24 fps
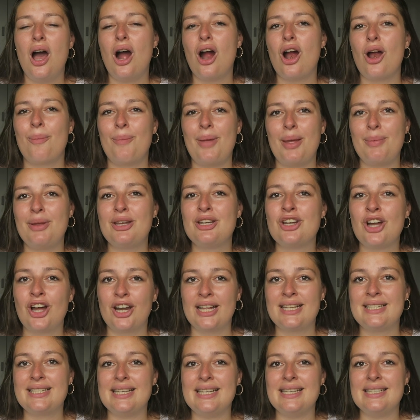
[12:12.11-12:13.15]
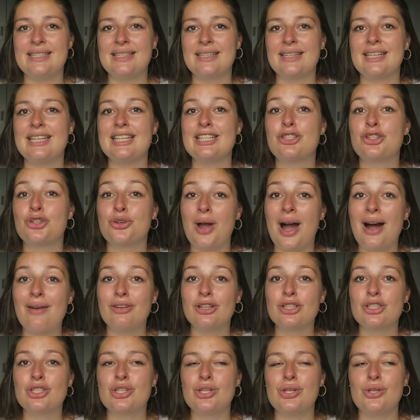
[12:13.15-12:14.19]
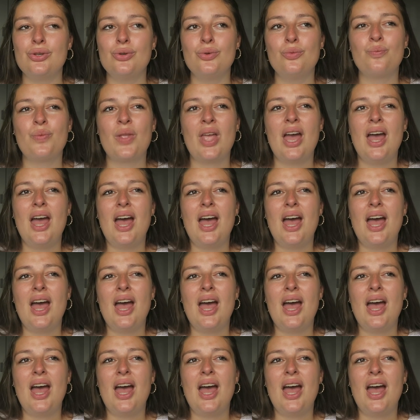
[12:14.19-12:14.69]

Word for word: are maybe not as easily traveled to.